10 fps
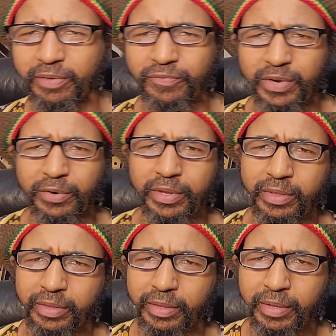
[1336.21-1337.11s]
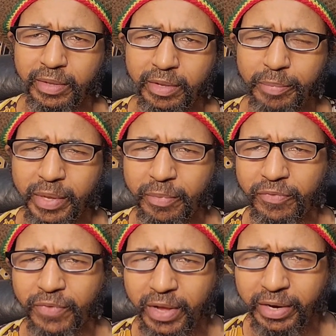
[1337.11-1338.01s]
various baby
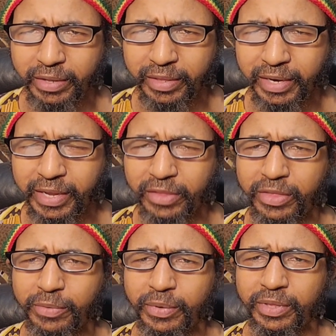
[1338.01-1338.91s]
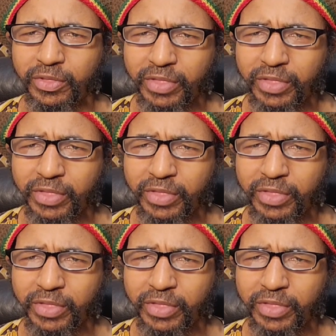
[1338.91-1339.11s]
fathers, unless she was a